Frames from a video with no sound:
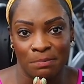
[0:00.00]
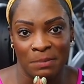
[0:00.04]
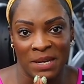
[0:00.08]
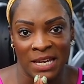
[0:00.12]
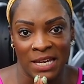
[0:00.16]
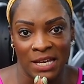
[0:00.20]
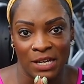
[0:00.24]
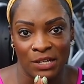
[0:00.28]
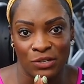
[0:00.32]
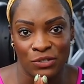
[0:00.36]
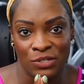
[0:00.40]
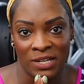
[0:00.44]

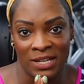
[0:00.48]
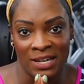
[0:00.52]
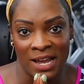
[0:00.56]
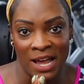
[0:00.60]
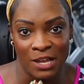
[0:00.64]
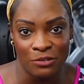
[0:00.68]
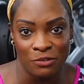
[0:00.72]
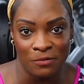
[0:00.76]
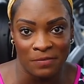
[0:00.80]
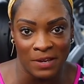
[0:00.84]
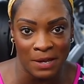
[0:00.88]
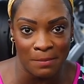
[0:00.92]
me to
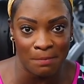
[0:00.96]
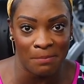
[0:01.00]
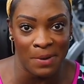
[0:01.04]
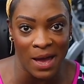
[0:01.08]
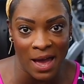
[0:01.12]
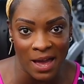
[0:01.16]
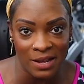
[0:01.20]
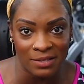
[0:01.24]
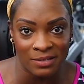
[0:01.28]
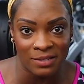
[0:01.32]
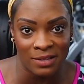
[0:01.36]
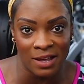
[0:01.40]
land with
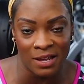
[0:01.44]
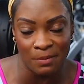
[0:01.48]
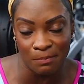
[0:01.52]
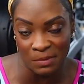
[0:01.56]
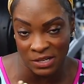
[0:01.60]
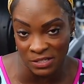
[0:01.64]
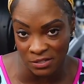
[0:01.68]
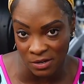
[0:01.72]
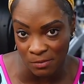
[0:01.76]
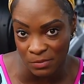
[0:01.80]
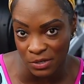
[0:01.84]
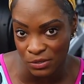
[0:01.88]
impact, like my
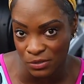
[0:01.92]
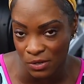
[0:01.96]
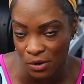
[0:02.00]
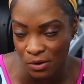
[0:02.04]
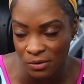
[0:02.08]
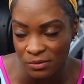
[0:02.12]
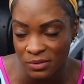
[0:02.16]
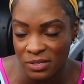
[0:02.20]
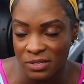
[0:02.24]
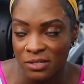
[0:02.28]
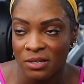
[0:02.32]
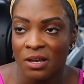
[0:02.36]

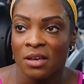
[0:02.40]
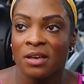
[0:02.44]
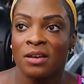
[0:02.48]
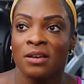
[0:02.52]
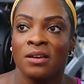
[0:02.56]
somersaults.